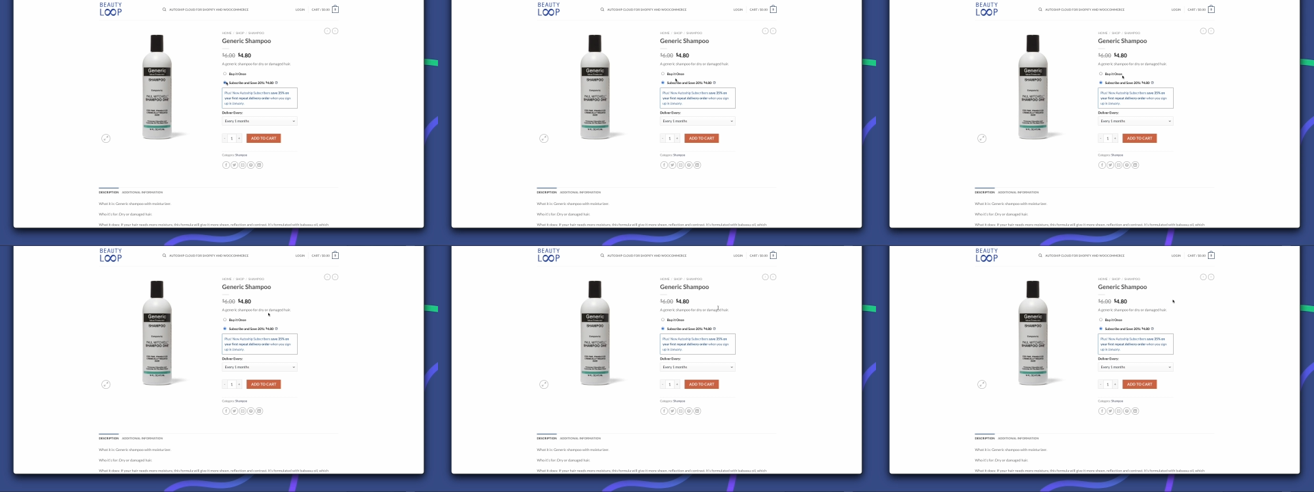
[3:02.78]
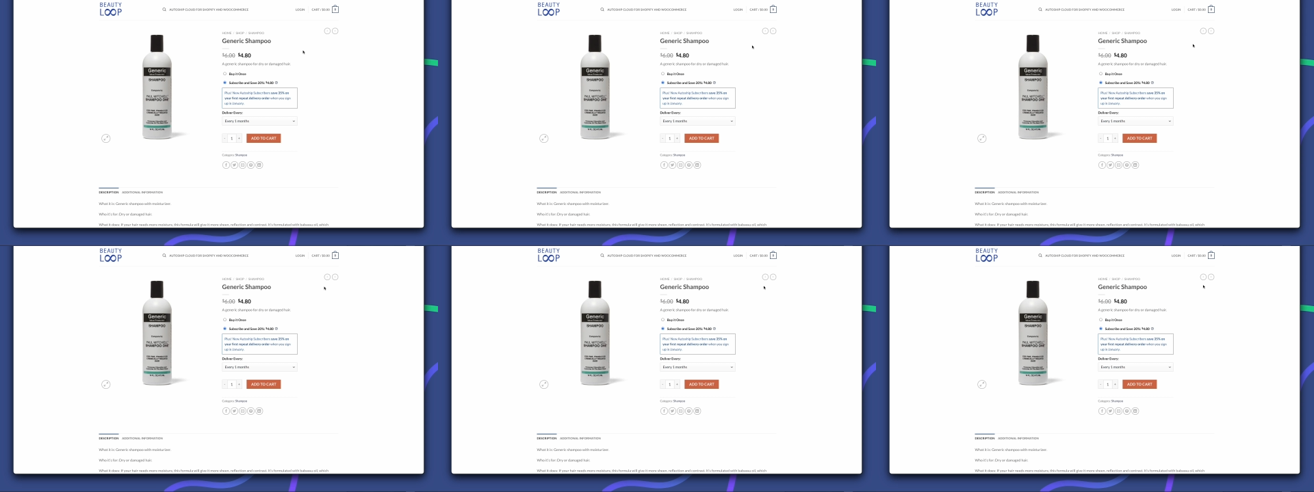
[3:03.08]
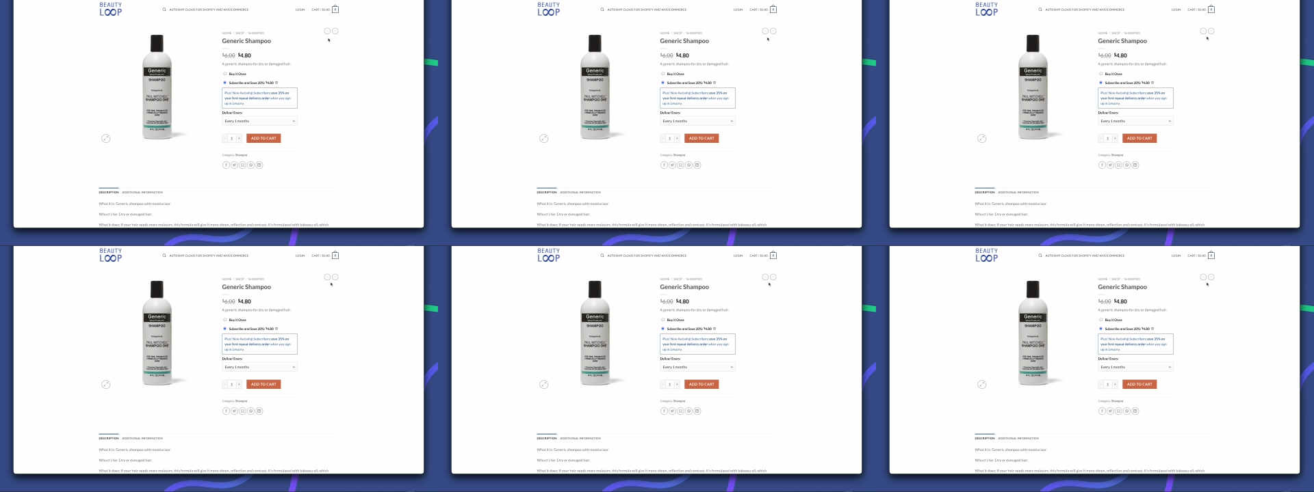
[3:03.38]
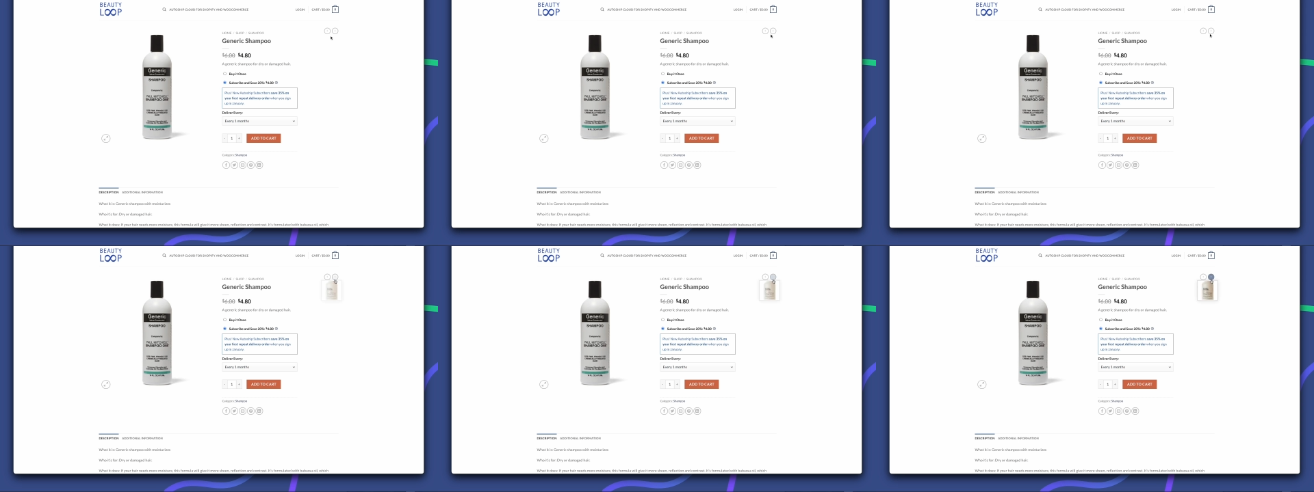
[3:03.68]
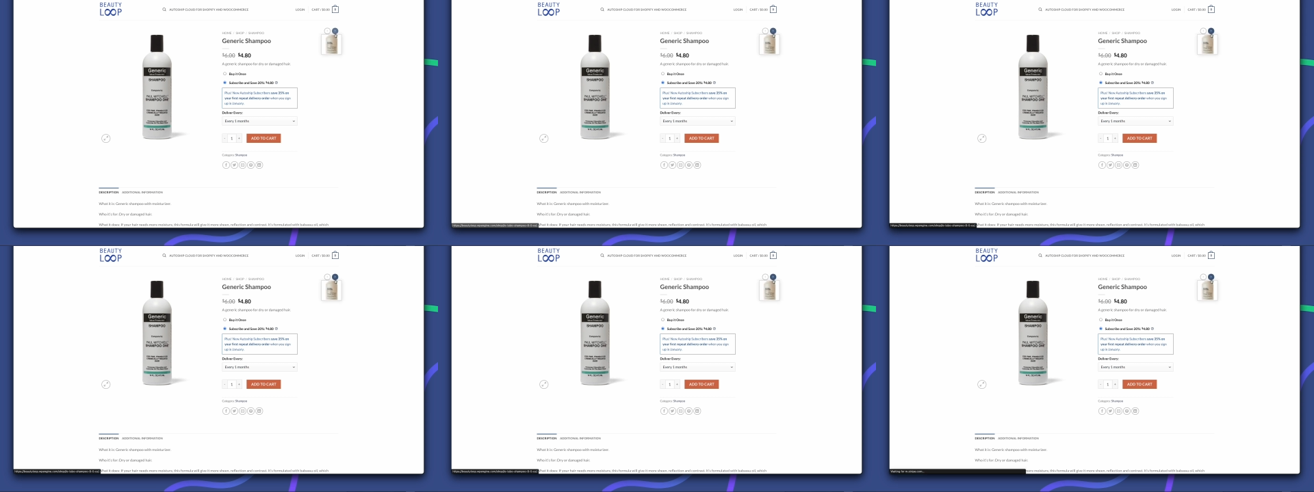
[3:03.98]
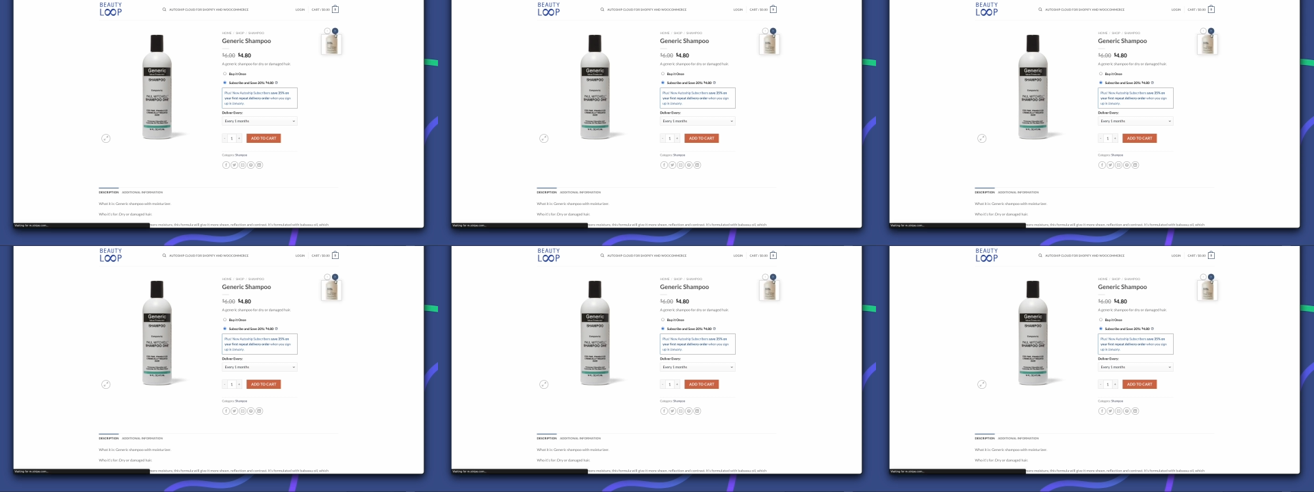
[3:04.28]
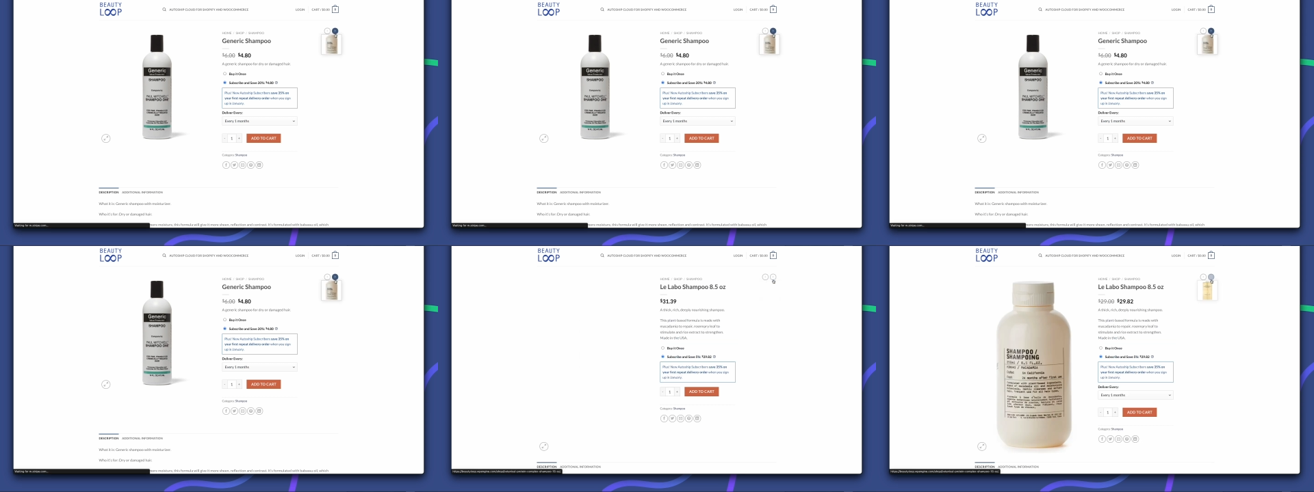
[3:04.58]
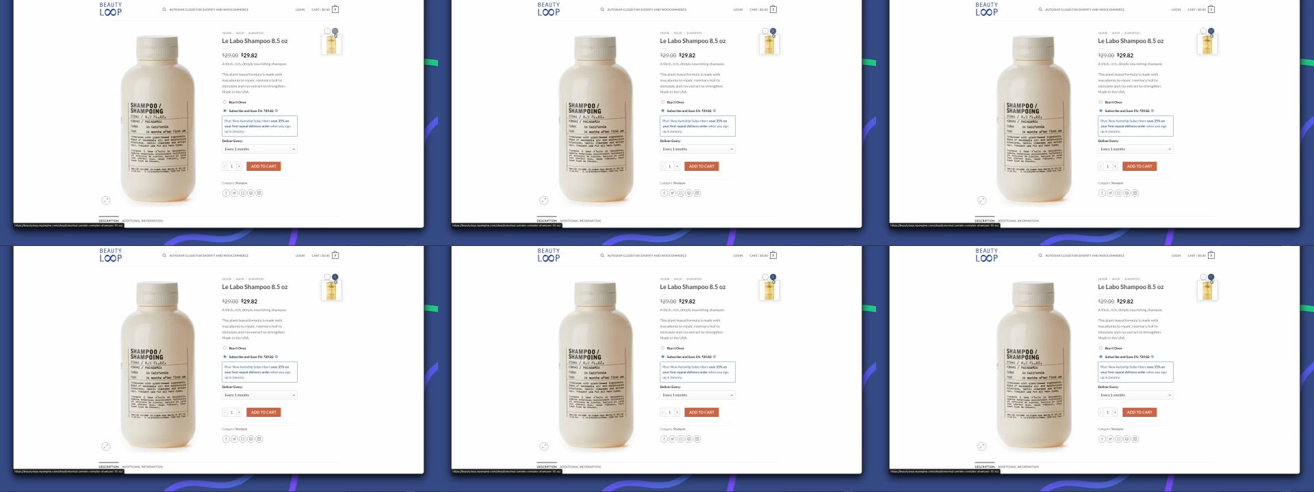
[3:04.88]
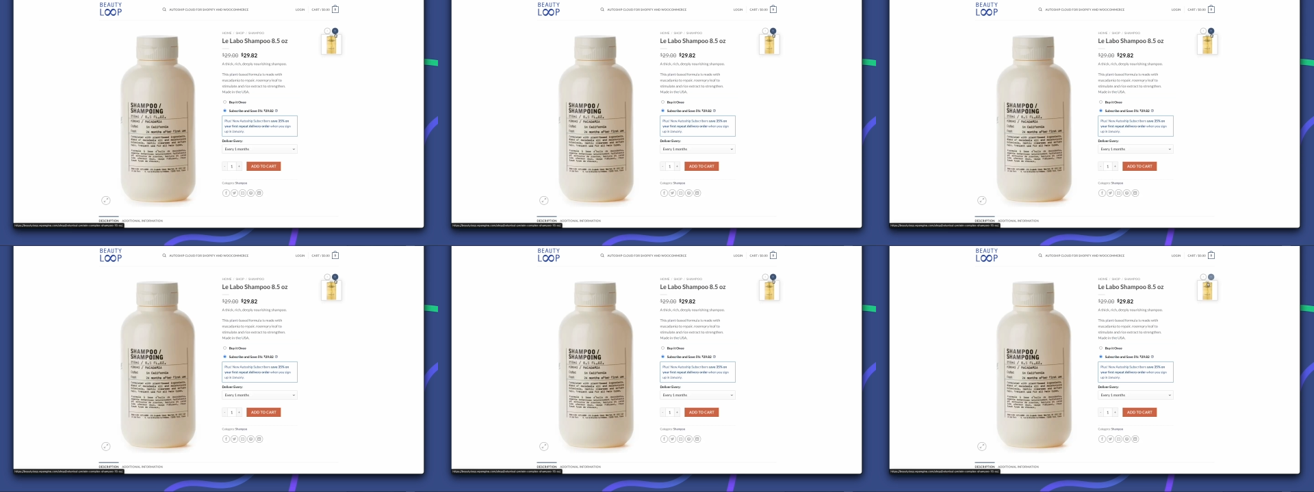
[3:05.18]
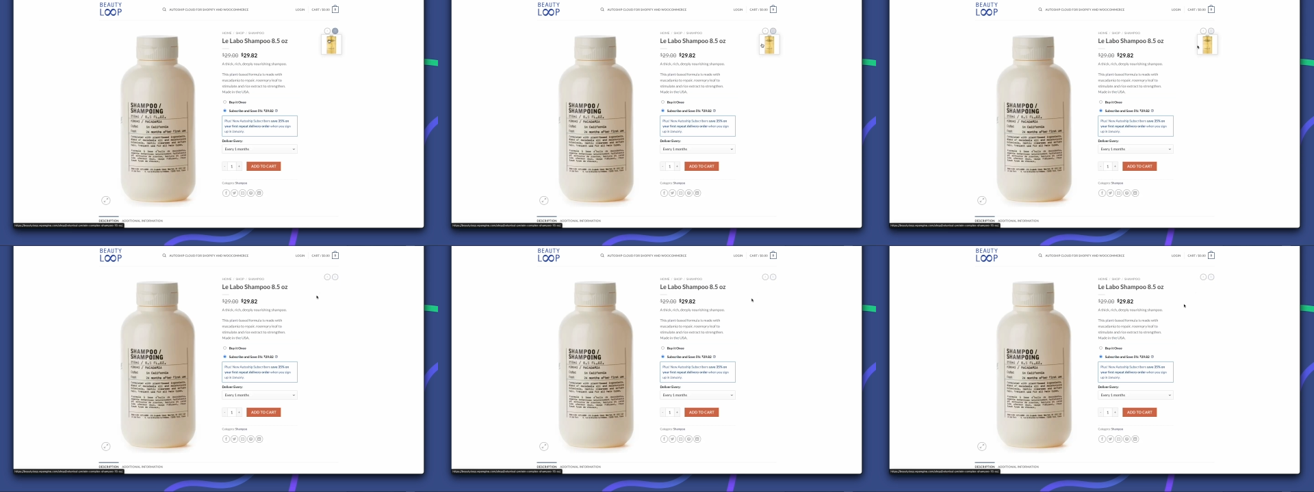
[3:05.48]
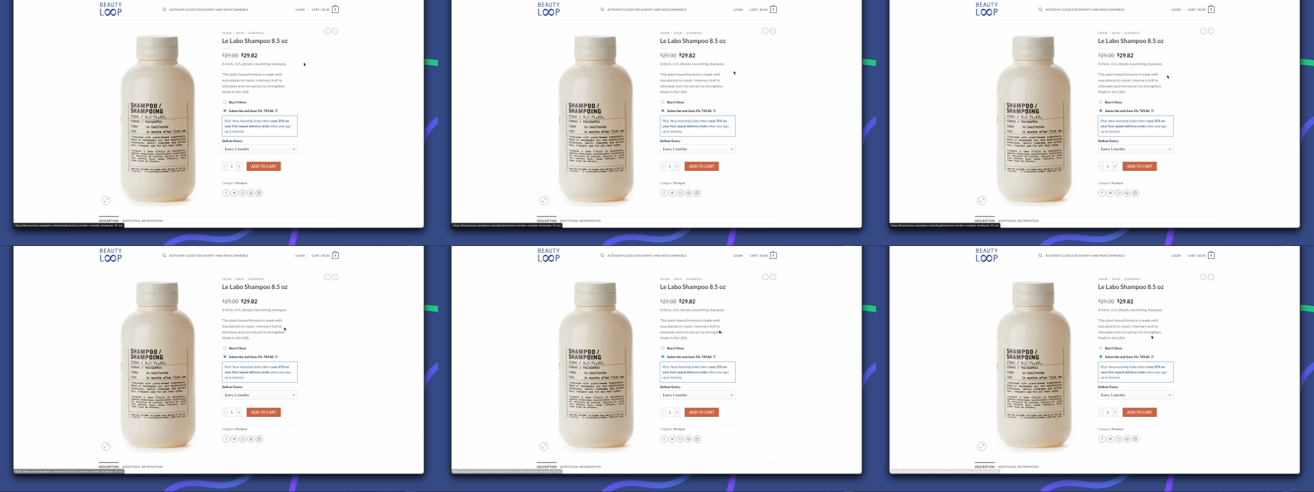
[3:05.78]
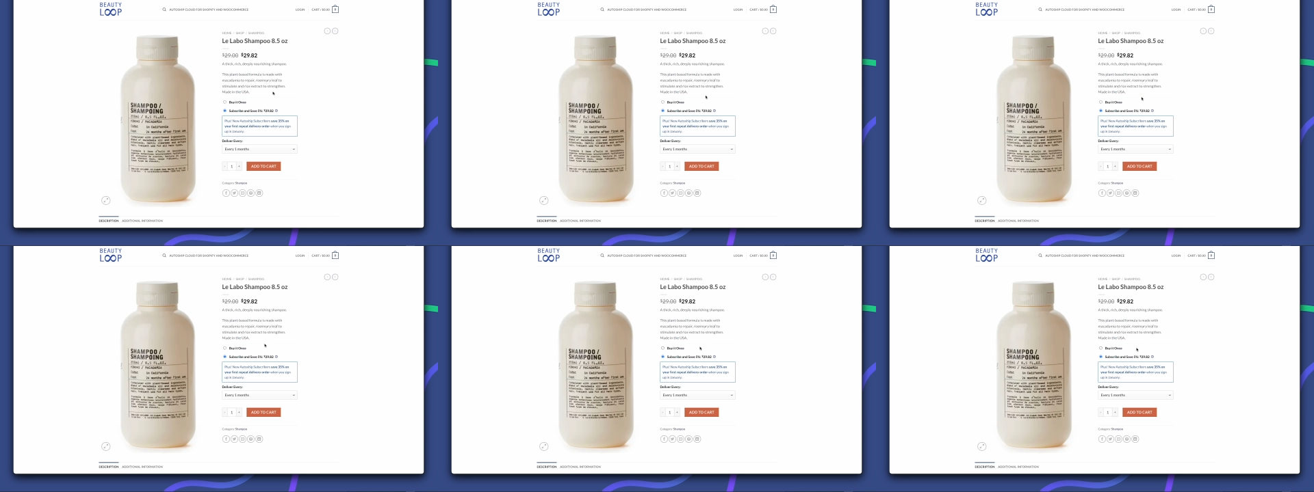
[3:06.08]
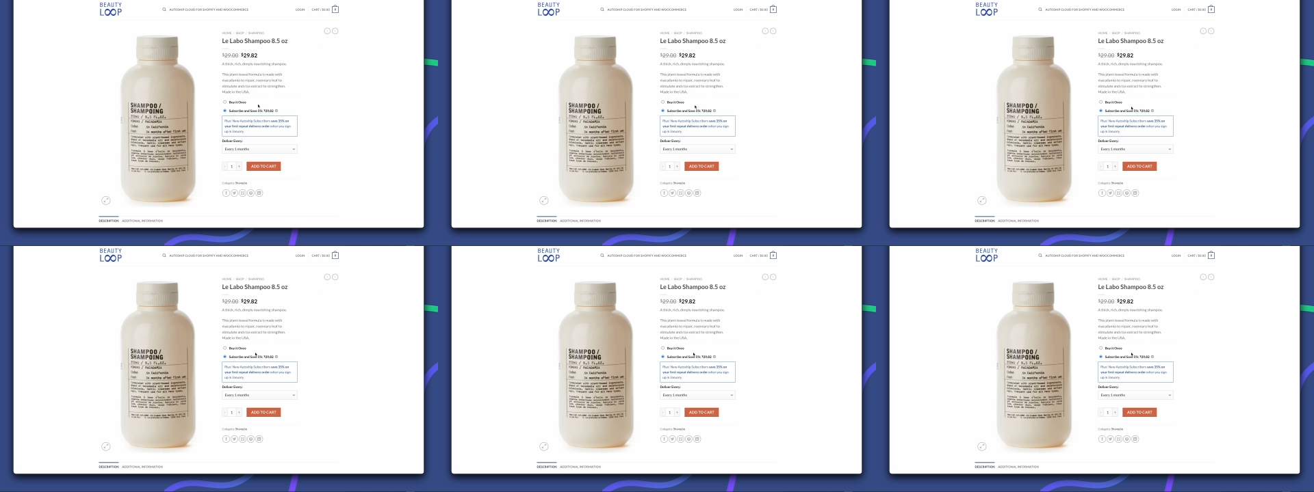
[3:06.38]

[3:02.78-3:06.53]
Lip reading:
[unreadable: no face in view]